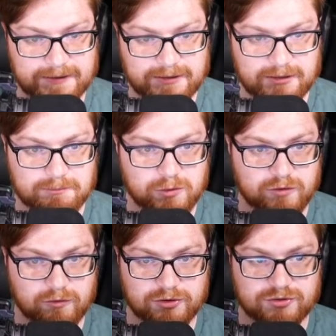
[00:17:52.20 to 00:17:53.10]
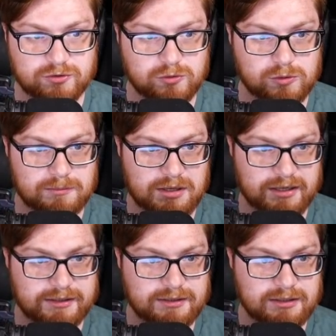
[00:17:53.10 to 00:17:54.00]
move over to
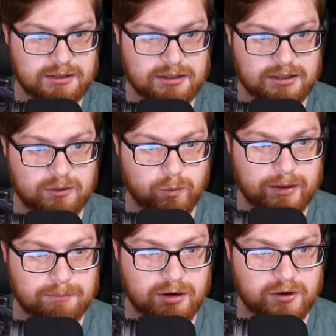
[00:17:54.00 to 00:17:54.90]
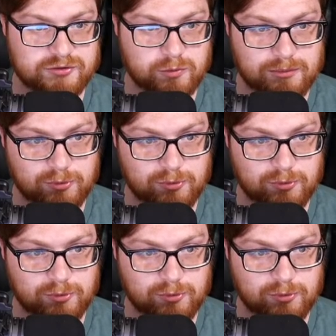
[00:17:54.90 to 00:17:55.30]
my uh, web browser one more